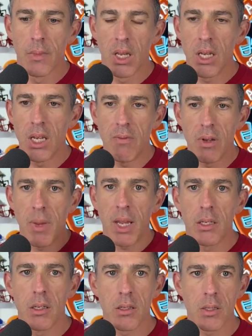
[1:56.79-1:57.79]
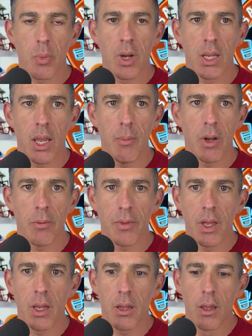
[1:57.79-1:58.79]
He didn't even make it to the spring game, I don't
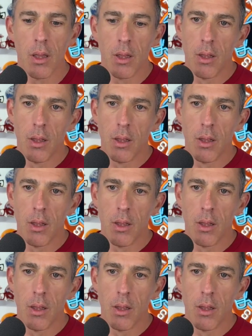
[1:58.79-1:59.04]
think.